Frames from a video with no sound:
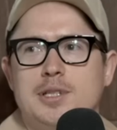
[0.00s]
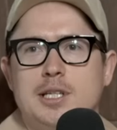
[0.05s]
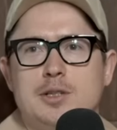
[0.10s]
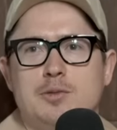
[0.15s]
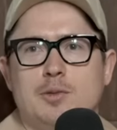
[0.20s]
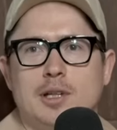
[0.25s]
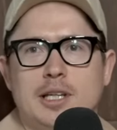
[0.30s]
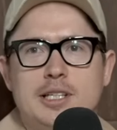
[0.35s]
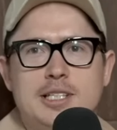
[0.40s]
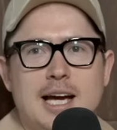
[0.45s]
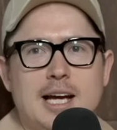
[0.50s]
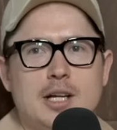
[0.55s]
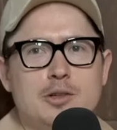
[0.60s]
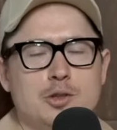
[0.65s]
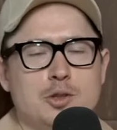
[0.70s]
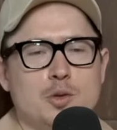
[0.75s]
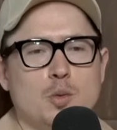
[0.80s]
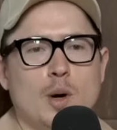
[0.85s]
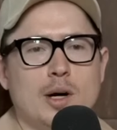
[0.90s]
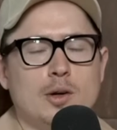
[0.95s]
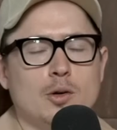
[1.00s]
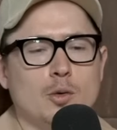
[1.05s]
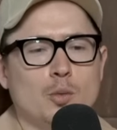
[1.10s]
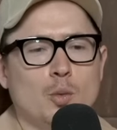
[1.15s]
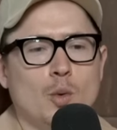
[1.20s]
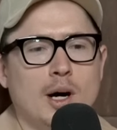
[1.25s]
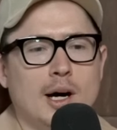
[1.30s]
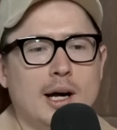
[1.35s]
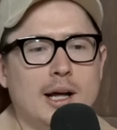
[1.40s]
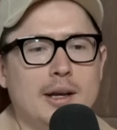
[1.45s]
He's really dangerous one
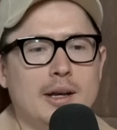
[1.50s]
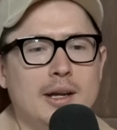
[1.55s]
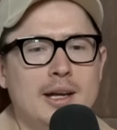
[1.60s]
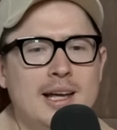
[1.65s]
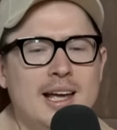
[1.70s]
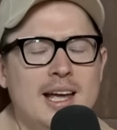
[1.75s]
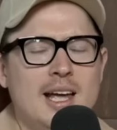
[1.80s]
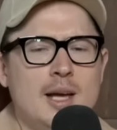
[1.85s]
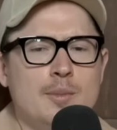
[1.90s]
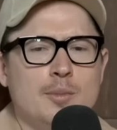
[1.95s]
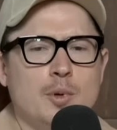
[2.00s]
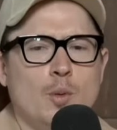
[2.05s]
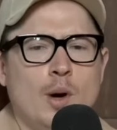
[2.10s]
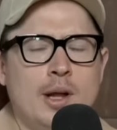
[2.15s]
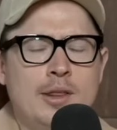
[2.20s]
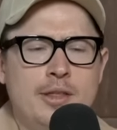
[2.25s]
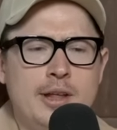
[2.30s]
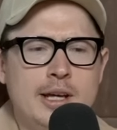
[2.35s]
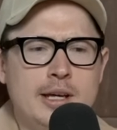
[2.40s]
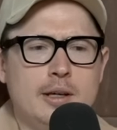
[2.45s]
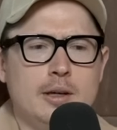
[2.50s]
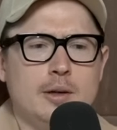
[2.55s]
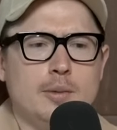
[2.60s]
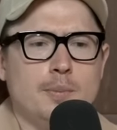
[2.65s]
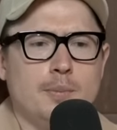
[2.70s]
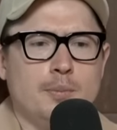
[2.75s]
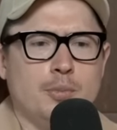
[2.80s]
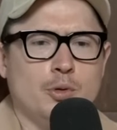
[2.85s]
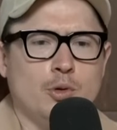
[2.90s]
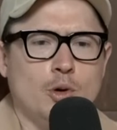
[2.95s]
on one. But one
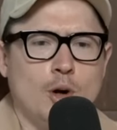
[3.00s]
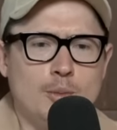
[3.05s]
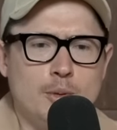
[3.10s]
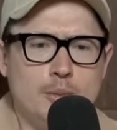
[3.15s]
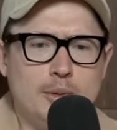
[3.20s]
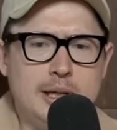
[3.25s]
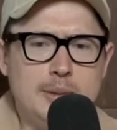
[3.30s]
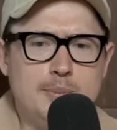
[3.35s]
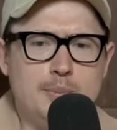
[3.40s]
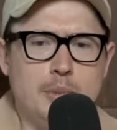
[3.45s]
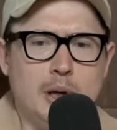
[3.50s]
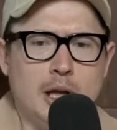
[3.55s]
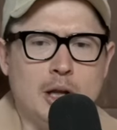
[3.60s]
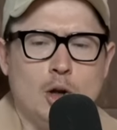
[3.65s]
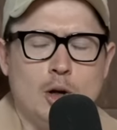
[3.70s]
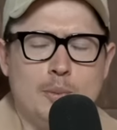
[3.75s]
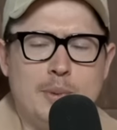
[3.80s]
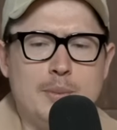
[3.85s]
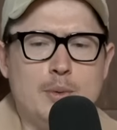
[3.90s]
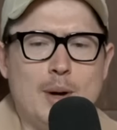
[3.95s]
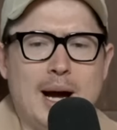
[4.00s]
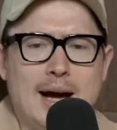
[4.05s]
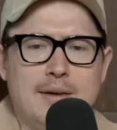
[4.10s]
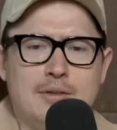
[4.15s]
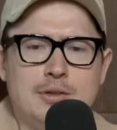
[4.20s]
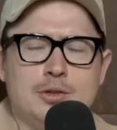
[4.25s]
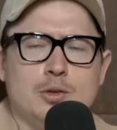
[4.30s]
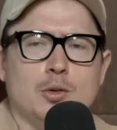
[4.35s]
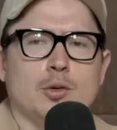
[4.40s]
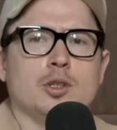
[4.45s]
thing probably a lot of people
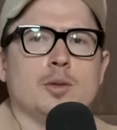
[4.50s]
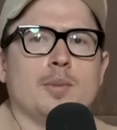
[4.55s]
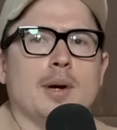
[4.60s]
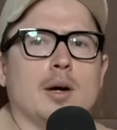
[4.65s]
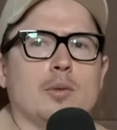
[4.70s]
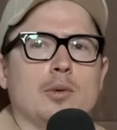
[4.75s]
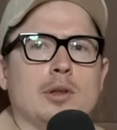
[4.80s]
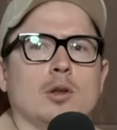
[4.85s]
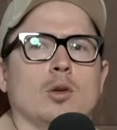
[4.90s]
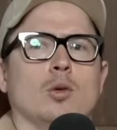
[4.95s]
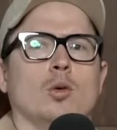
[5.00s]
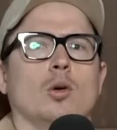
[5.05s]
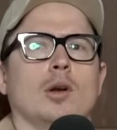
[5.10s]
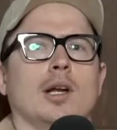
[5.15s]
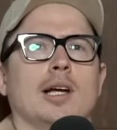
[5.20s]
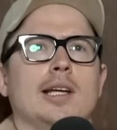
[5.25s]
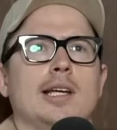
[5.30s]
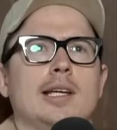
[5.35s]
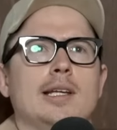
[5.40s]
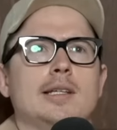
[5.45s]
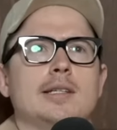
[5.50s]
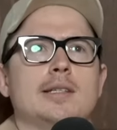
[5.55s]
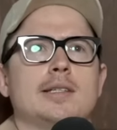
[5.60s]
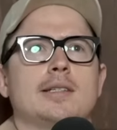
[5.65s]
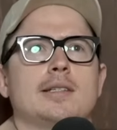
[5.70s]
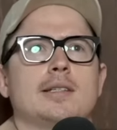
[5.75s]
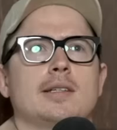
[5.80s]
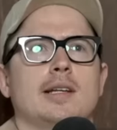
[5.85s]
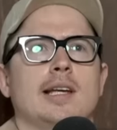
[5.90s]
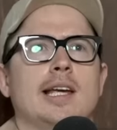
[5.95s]
haven't talked about with Lalor
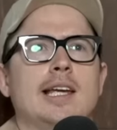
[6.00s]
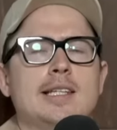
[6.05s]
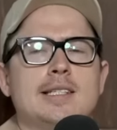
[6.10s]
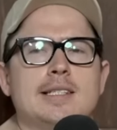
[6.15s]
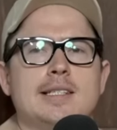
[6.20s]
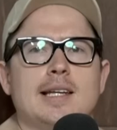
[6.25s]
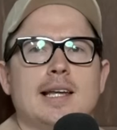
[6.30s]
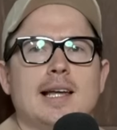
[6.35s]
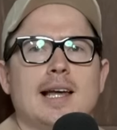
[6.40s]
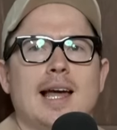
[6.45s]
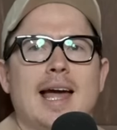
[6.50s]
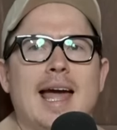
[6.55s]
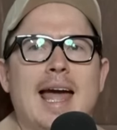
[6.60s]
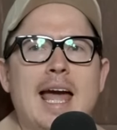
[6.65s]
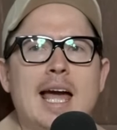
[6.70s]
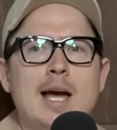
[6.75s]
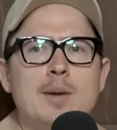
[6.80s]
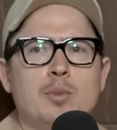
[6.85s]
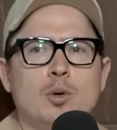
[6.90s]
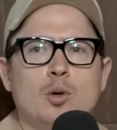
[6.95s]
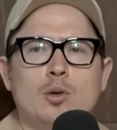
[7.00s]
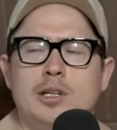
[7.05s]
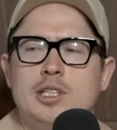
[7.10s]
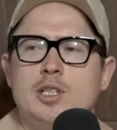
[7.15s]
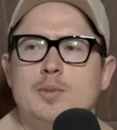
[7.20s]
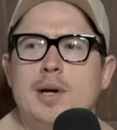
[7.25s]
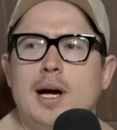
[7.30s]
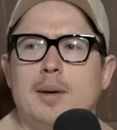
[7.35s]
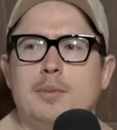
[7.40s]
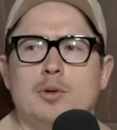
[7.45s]
is his handballing
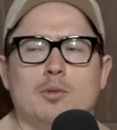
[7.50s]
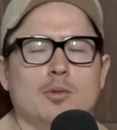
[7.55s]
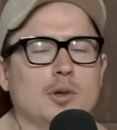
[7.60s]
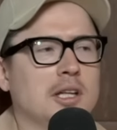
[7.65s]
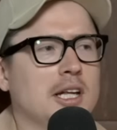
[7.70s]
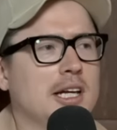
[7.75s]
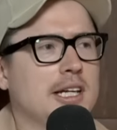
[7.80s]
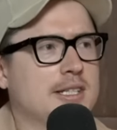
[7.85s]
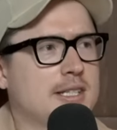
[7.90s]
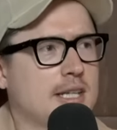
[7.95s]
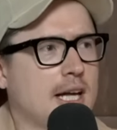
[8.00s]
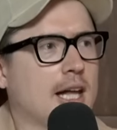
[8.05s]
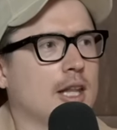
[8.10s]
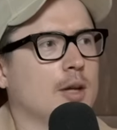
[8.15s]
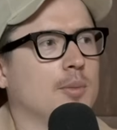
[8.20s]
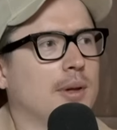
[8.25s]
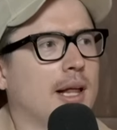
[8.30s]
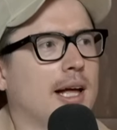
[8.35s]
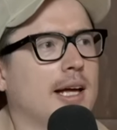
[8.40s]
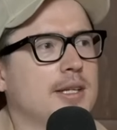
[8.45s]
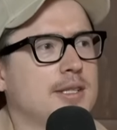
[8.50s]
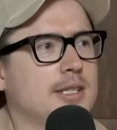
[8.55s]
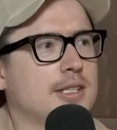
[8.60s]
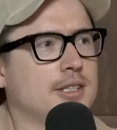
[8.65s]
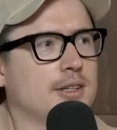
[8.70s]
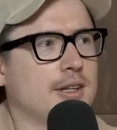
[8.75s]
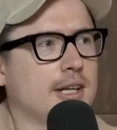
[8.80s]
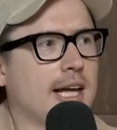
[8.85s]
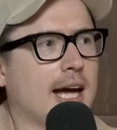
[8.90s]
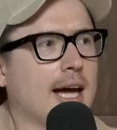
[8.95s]
to be able to release other players
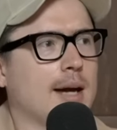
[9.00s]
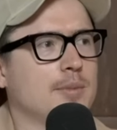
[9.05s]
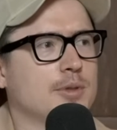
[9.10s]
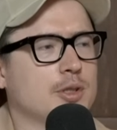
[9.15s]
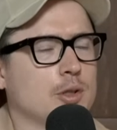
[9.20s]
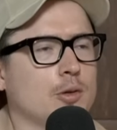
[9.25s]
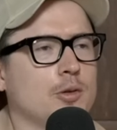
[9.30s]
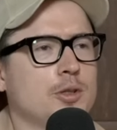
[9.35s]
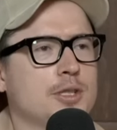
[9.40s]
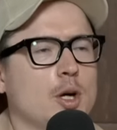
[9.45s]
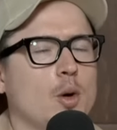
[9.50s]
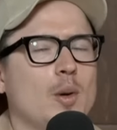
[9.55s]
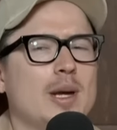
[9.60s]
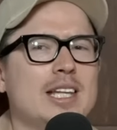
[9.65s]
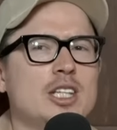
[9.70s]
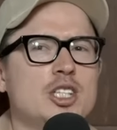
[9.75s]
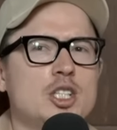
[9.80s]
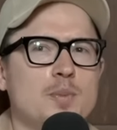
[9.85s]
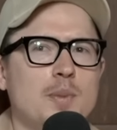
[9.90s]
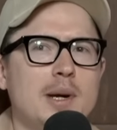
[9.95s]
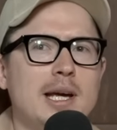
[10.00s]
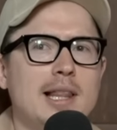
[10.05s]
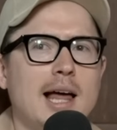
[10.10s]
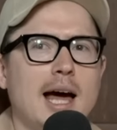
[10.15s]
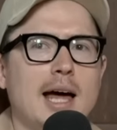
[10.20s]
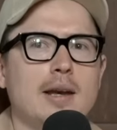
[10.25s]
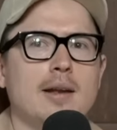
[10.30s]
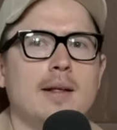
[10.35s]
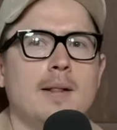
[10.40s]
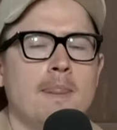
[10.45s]
into the game too. So he can just be
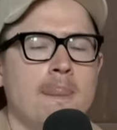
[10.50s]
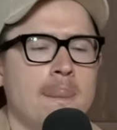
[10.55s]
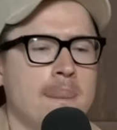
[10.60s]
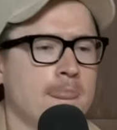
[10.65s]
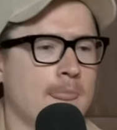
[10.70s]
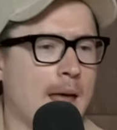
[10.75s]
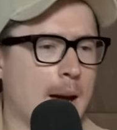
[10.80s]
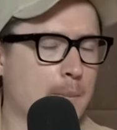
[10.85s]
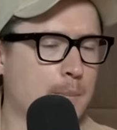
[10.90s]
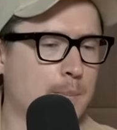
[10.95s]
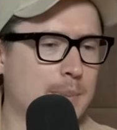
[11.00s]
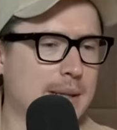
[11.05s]
that that